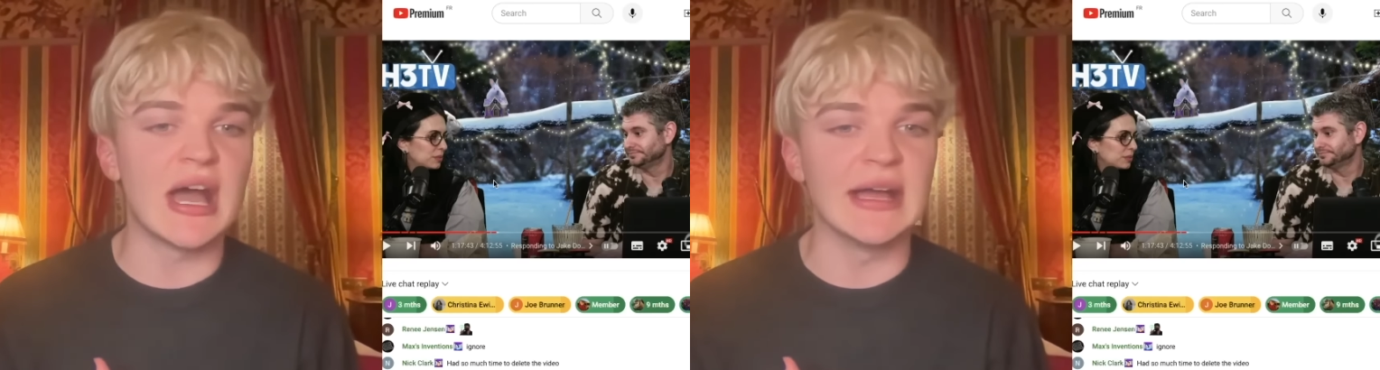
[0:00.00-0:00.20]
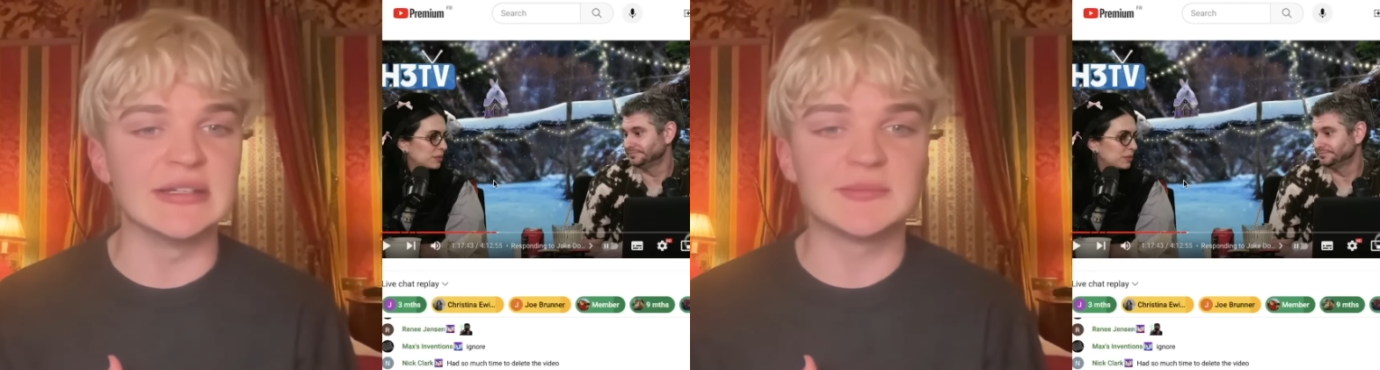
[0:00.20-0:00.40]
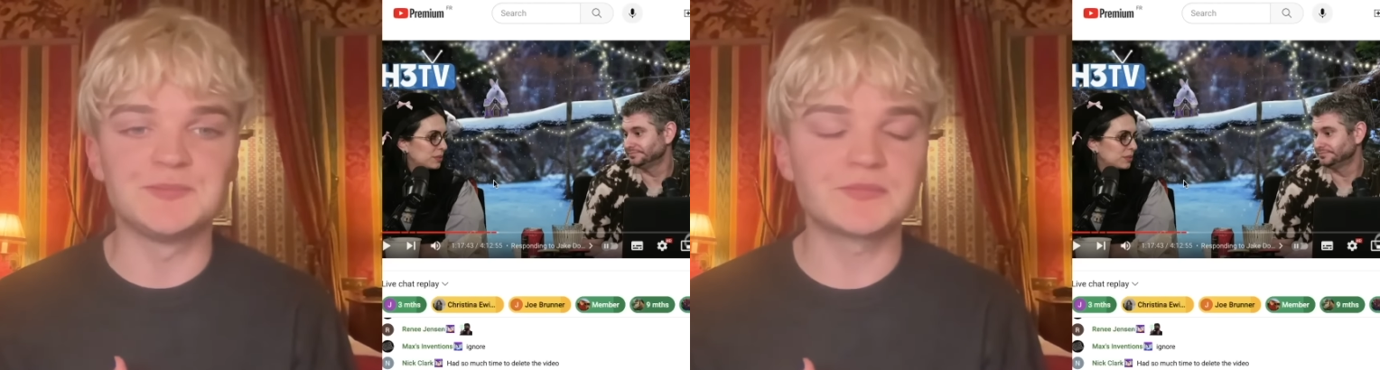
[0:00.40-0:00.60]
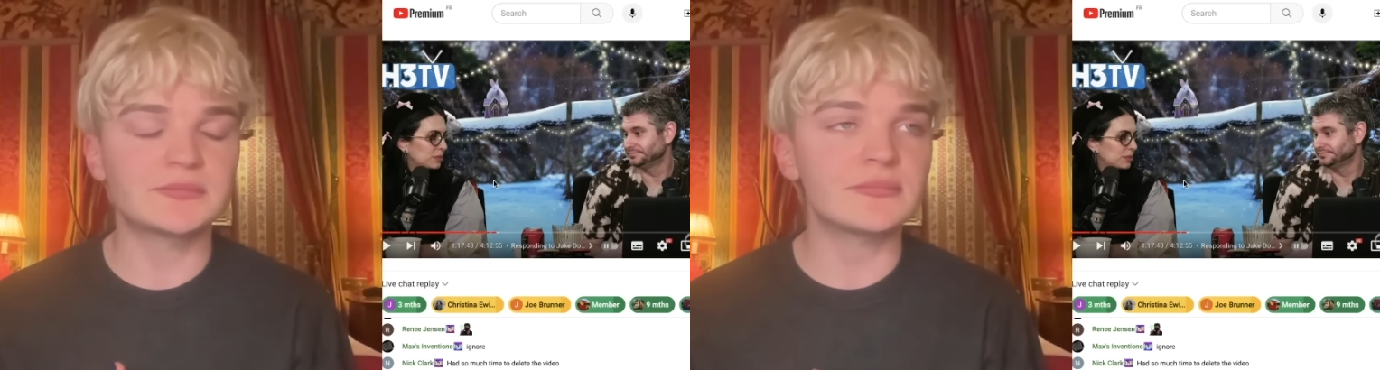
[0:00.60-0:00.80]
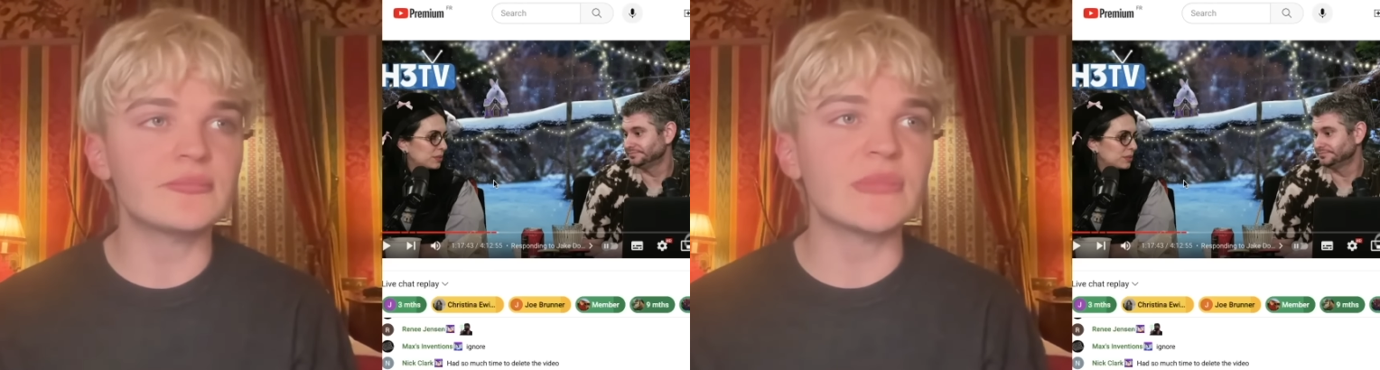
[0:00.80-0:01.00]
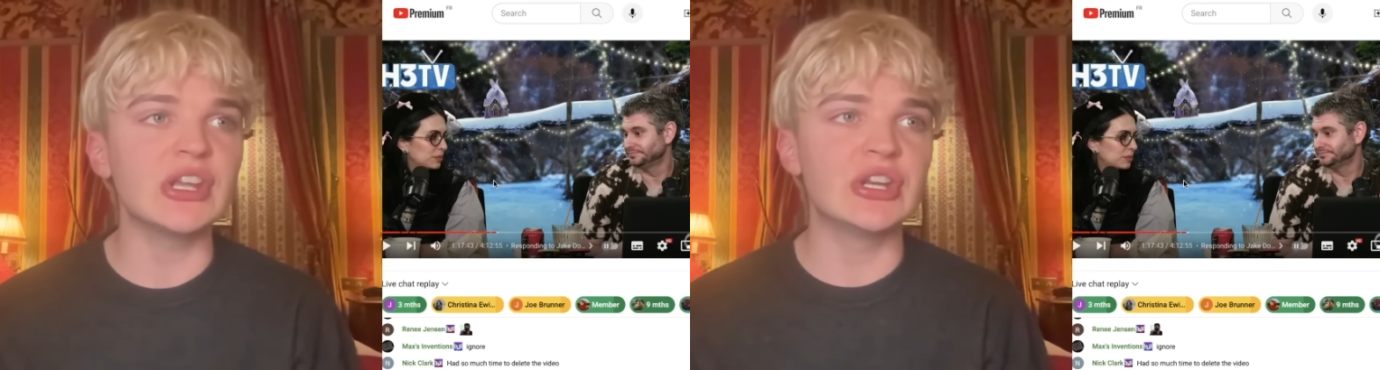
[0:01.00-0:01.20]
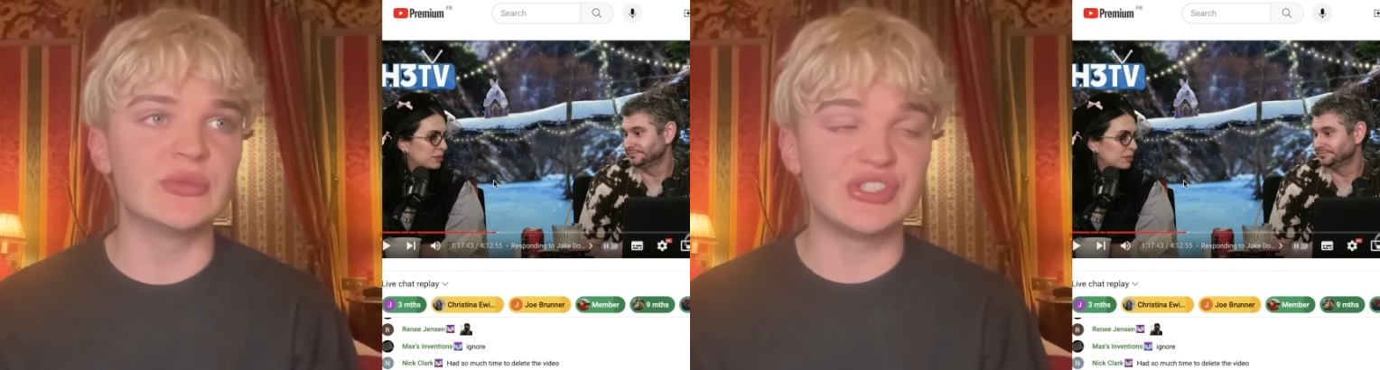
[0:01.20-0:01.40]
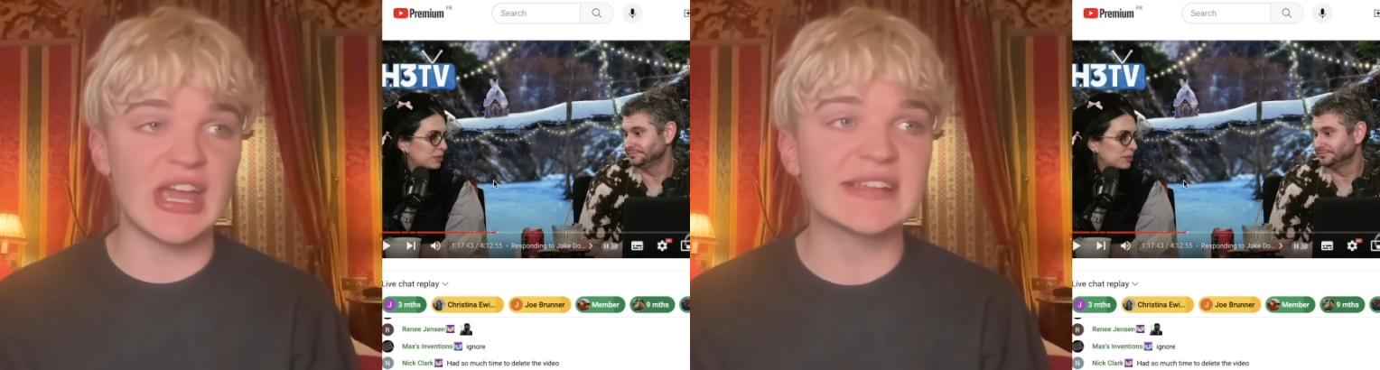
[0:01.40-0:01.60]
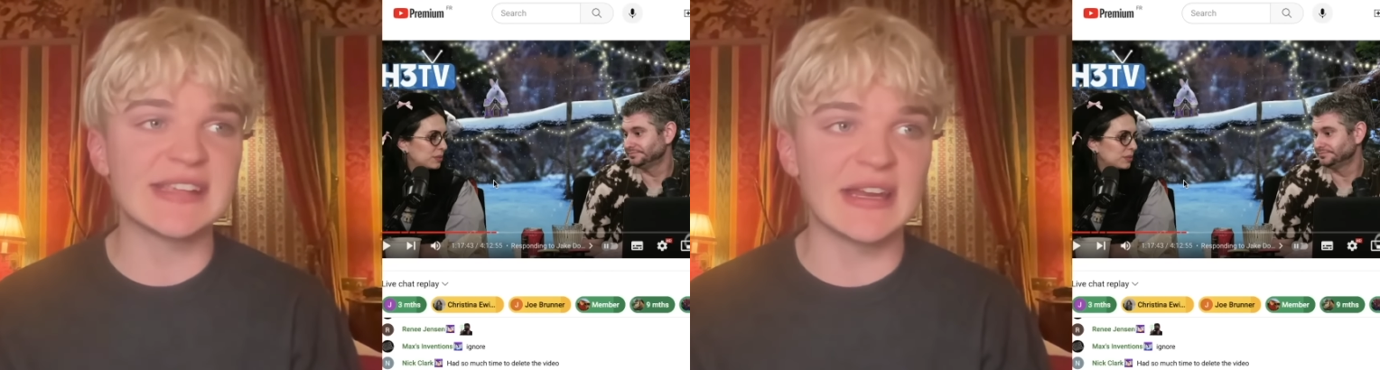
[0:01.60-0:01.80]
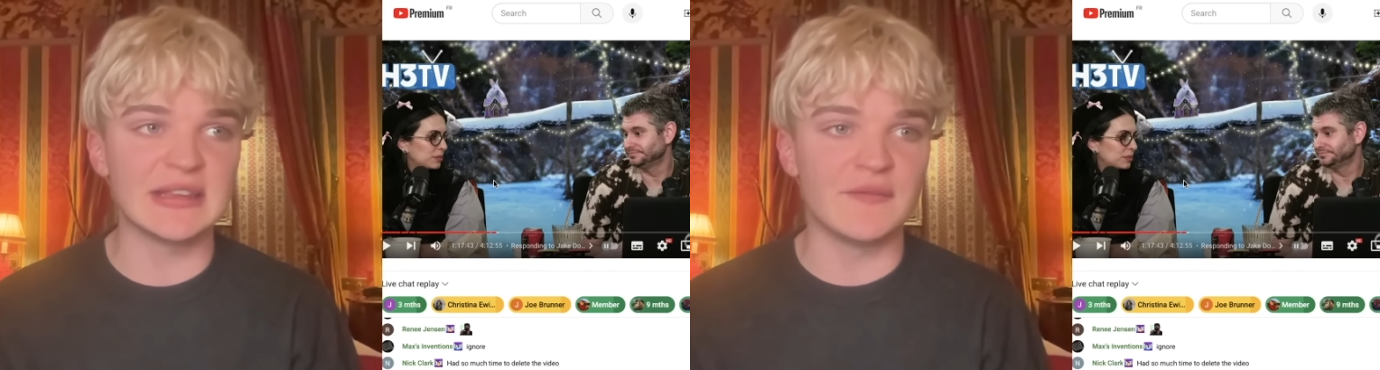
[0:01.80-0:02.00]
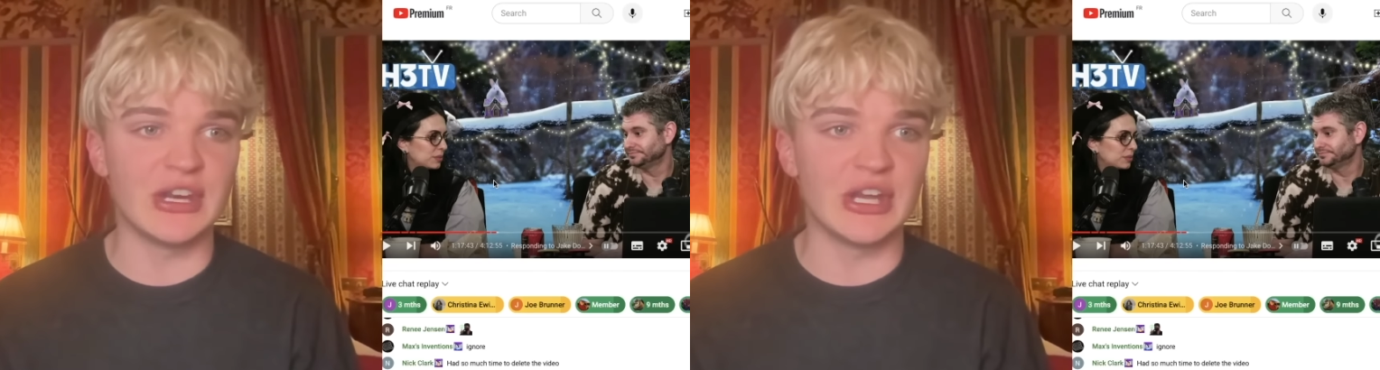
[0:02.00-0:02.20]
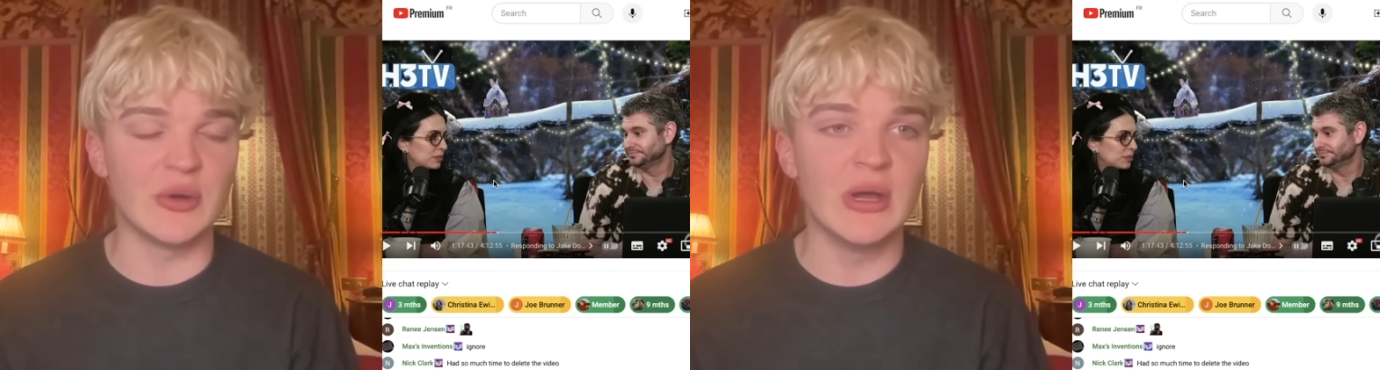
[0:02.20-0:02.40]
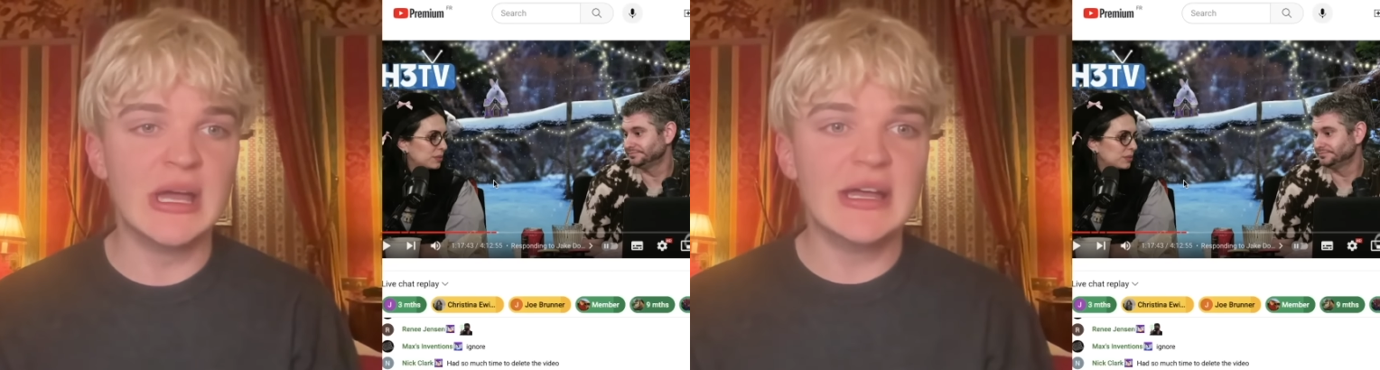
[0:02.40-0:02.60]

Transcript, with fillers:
Speaker 1: And, you know, Jake said in the video,